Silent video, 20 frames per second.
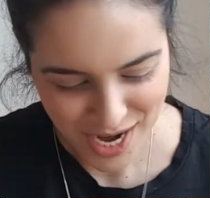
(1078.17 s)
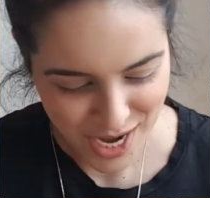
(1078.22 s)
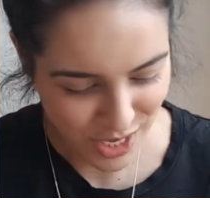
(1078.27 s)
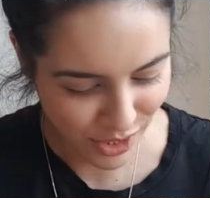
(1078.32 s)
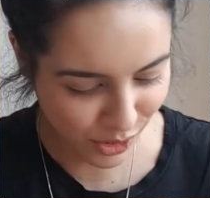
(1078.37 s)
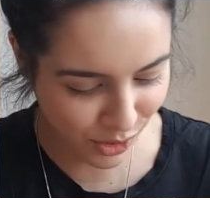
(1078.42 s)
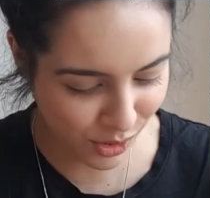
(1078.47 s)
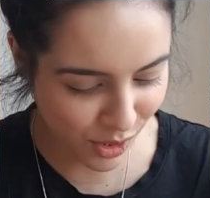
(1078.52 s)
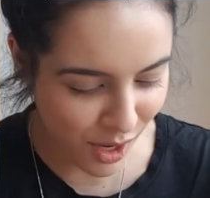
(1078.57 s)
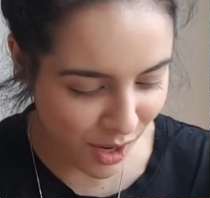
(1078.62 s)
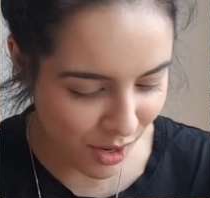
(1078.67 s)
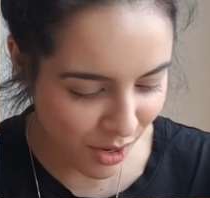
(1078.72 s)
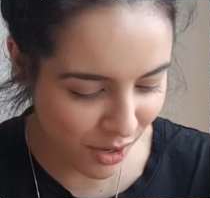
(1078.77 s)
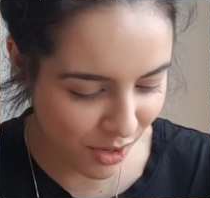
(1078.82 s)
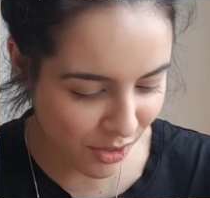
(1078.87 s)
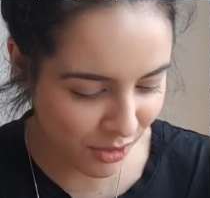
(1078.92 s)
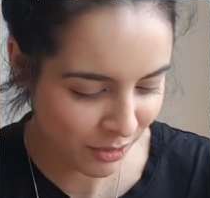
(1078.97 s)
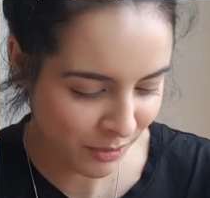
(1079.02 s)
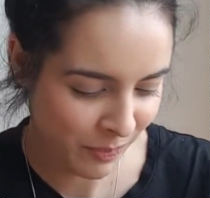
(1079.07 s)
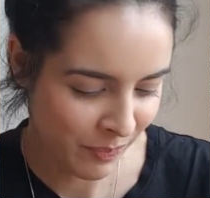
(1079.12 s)

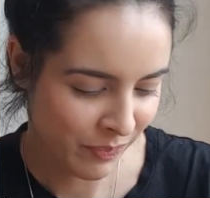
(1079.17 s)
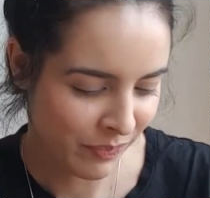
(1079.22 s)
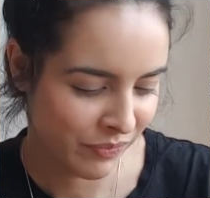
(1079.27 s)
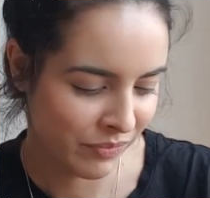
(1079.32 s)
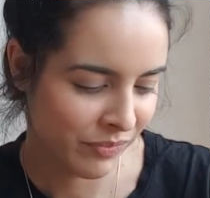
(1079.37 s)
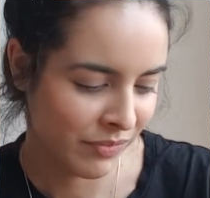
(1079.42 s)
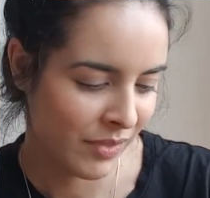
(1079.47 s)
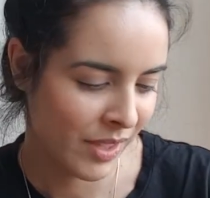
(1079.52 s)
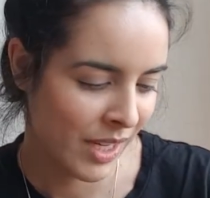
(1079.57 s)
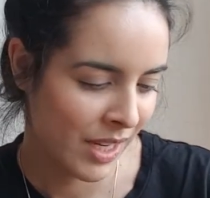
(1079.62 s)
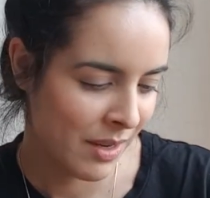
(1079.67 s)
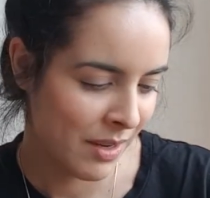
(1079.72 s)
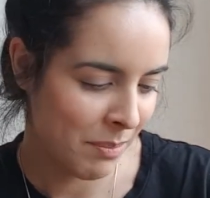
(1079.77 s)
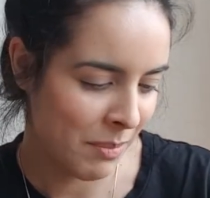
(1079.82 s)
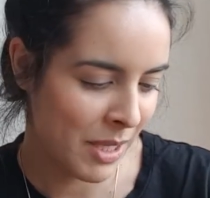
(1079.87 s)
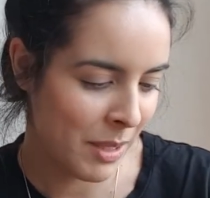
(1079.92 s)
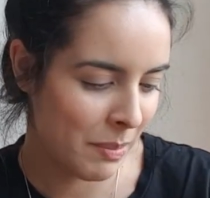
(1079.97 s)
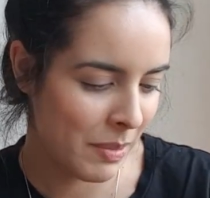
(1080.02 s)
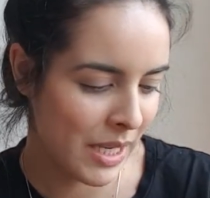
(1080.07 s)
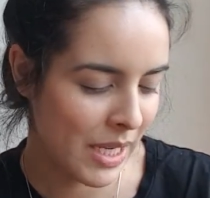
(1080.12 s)
So
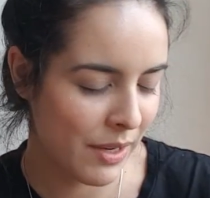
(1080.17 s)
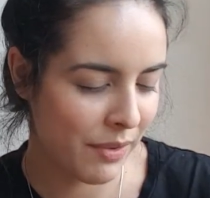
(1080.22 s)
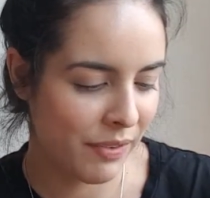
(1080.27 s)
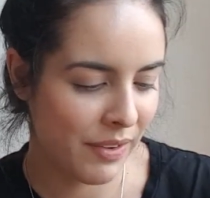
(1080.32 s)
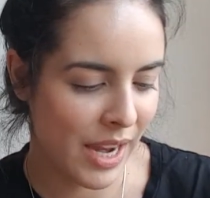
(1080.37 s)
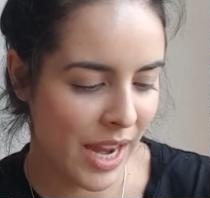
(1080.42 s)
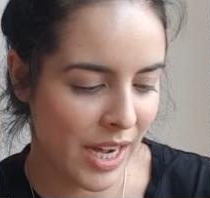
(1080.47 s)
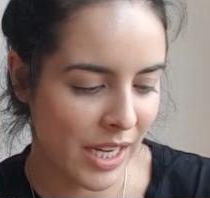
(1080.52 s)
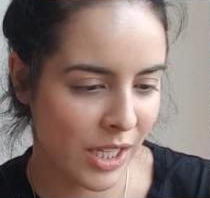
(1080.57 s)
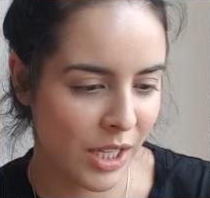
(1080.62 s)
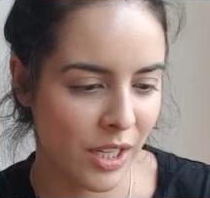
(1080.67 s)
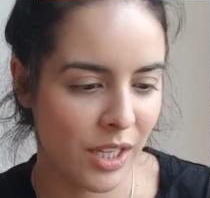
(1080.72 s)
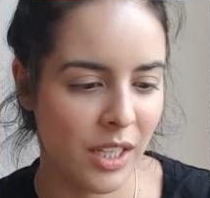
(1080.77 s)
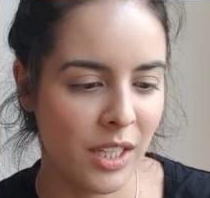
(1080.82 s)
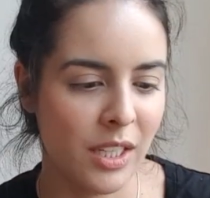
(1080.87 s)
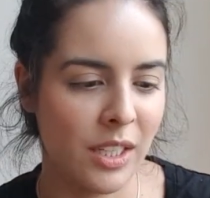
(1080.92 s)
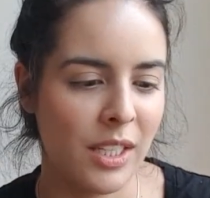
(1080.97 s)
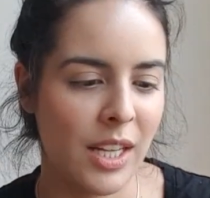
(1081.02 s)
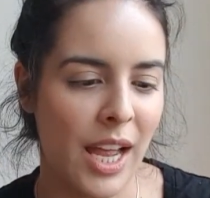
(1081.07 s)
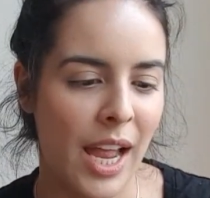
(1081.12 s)
me being a
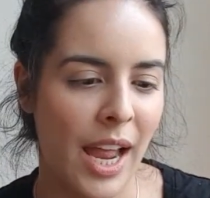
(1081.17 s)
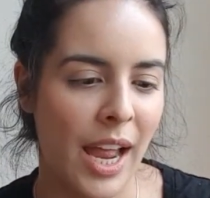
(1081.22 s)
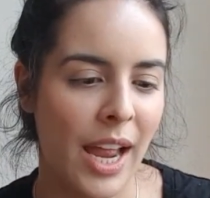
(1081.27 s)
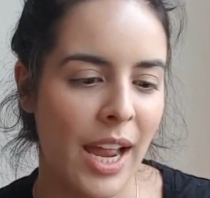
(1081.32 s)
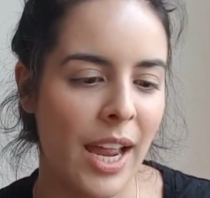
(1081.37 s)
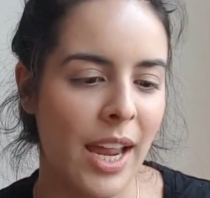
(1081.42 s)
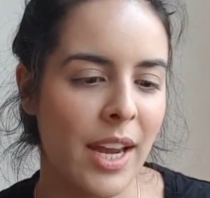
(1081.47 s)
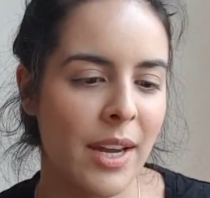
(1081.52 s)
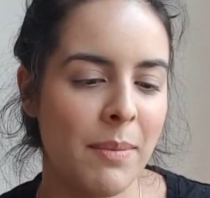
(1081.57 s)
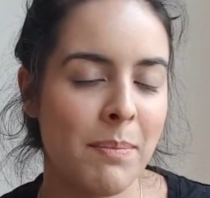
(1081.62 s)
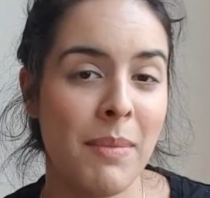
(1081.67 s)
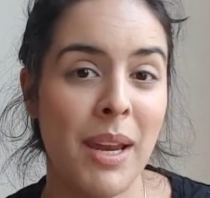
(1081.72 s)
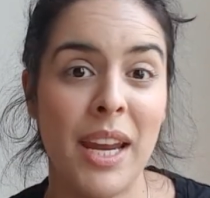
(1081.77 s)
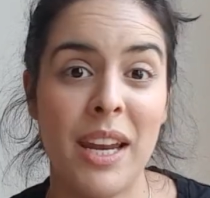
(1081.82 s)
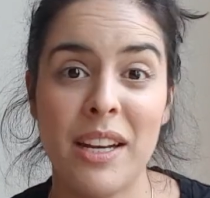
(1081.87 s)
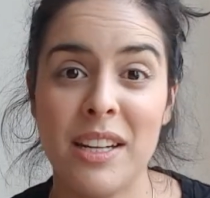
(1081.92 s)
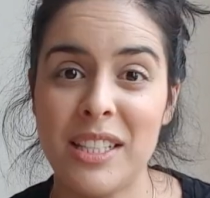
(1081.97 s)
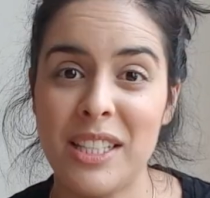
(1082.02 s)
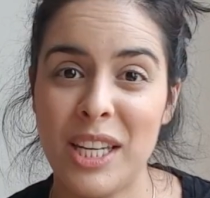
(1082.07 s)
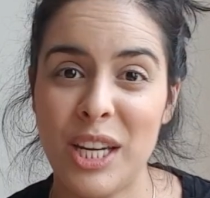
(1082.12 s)
fangirl, I made
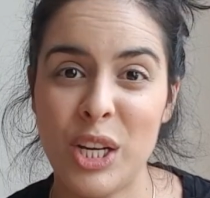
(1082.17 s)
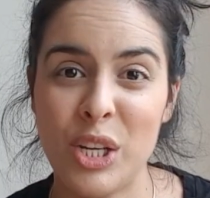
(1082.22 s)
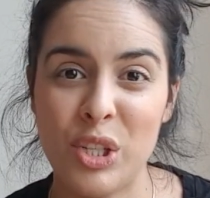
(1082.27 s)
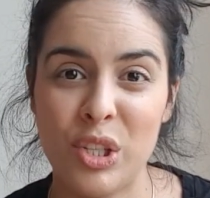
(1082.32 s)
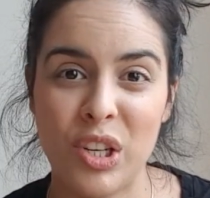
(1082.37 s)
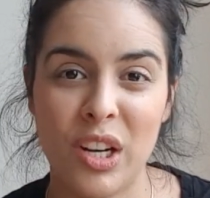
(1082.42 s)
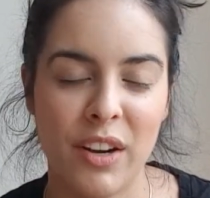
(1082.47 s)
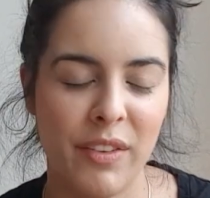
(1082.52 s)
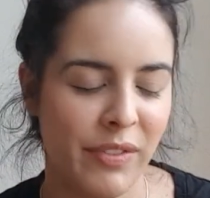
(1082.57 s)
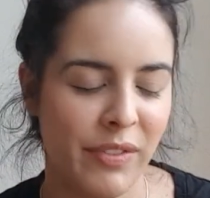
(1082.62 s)
a t-shirt